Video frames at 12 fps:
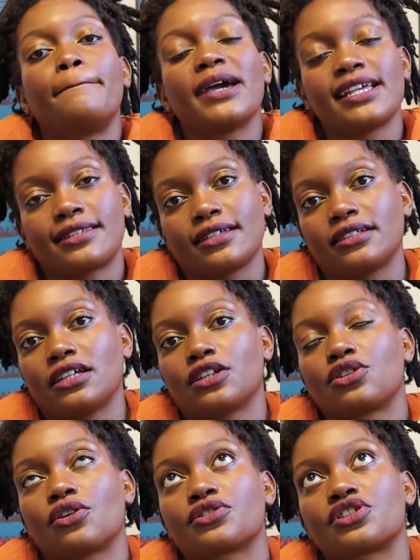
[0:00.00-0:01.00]

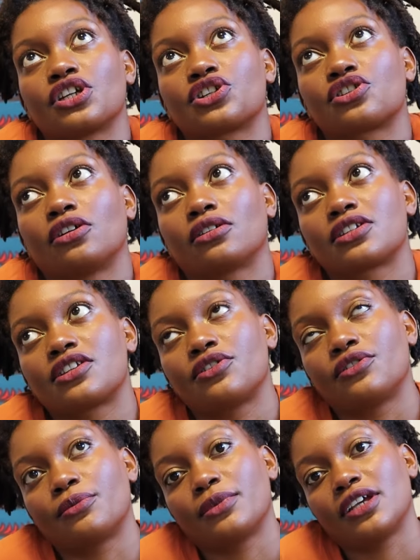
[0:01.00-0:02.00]
Basically, toxic shock
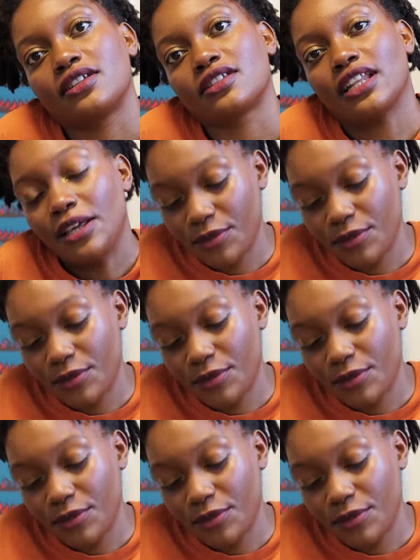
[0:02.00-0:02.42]
syndrome is,